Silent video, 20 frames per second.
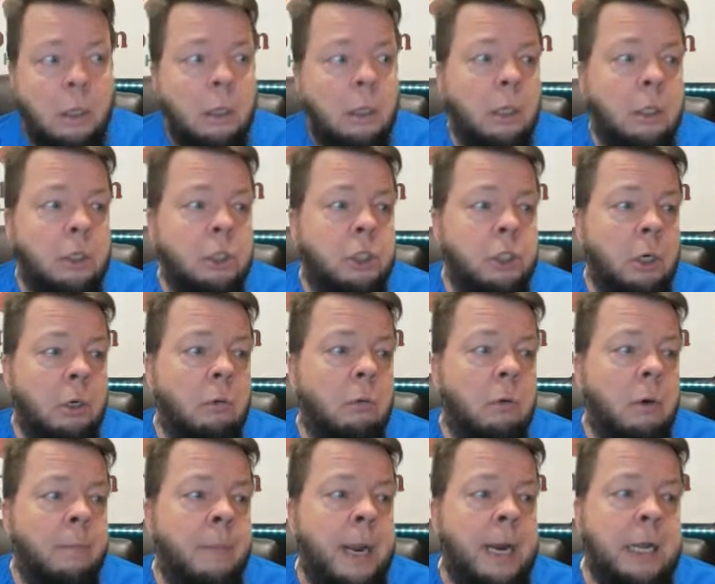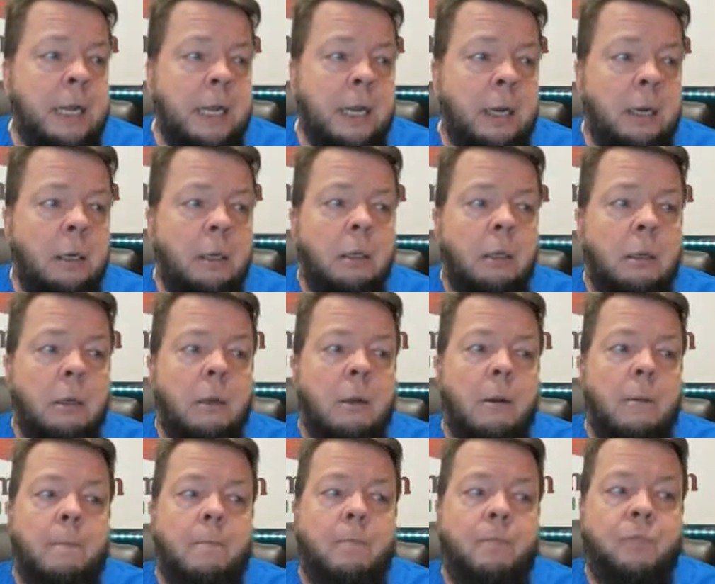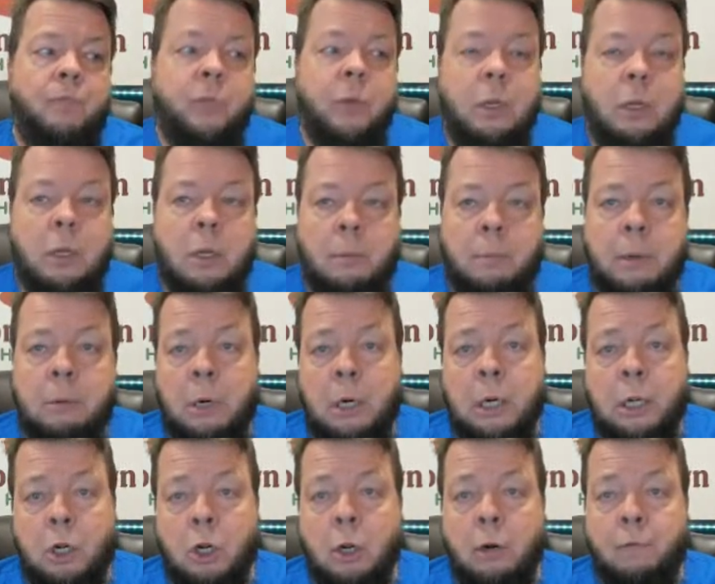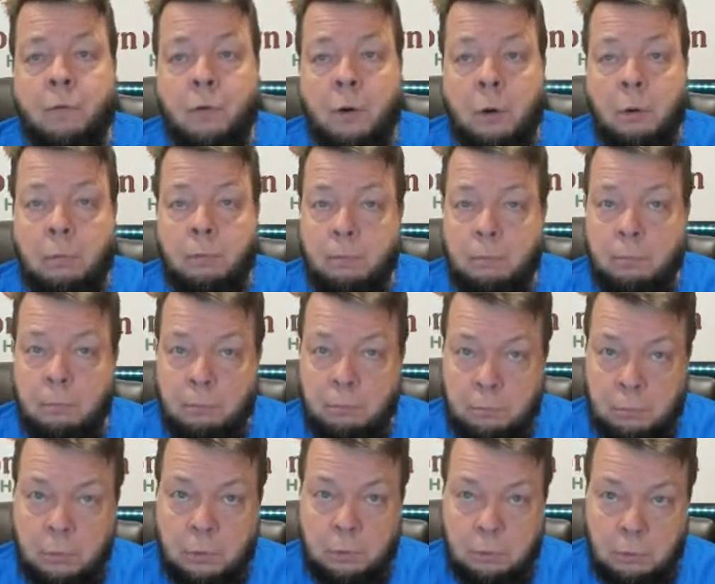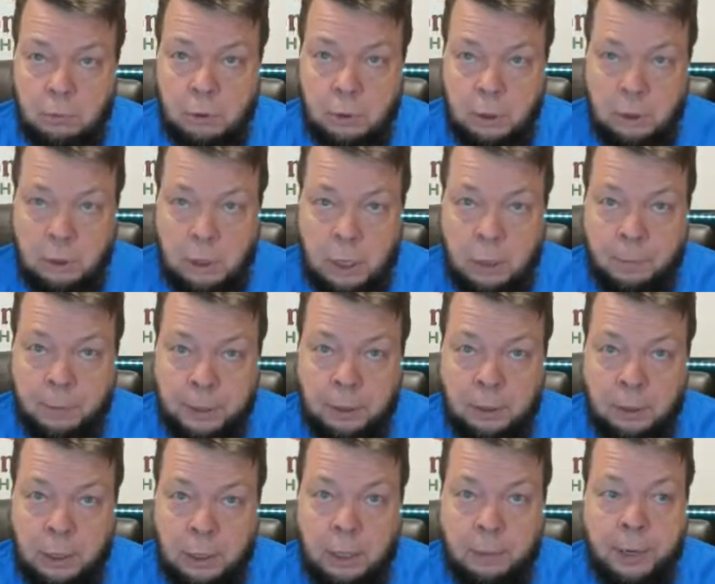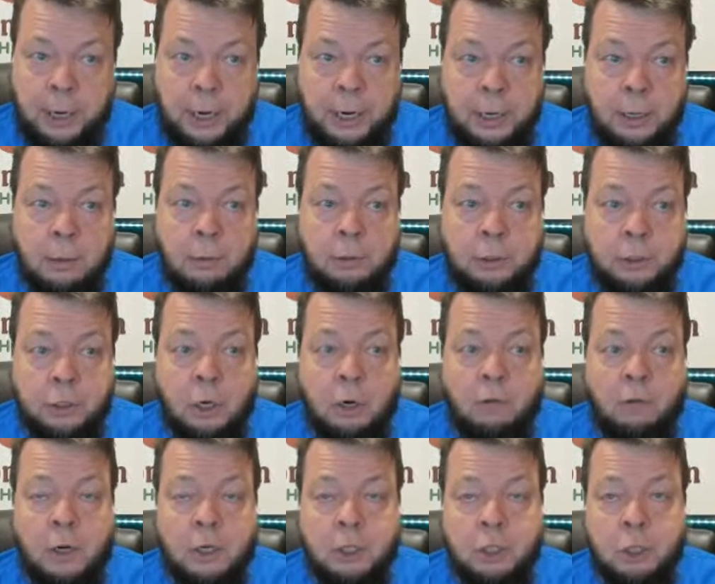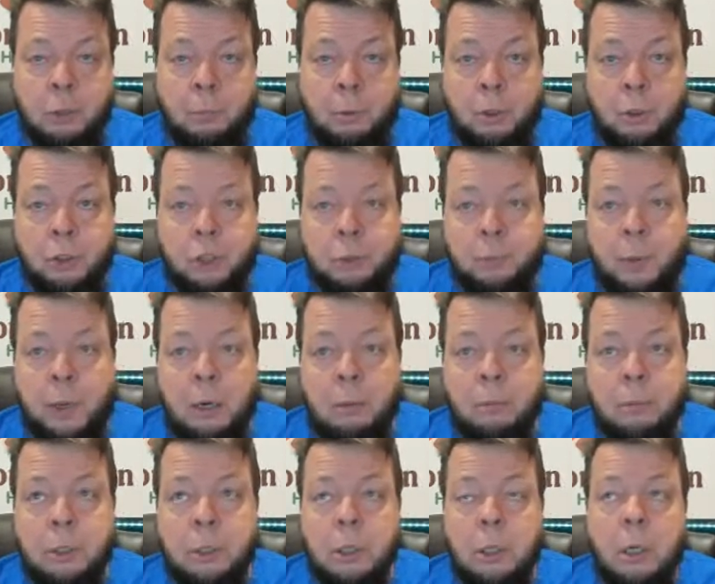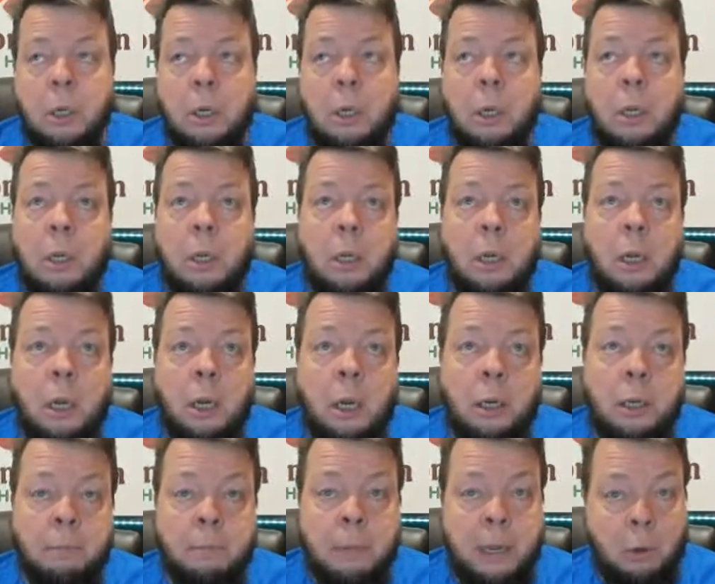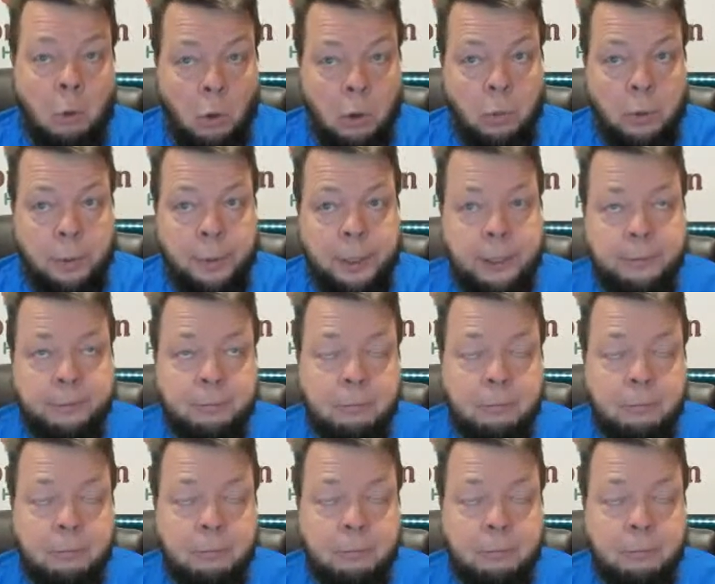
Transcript: And so Rehmannia can be really good for helping eliminate and resolve osteoporosis problems uh, in men or women.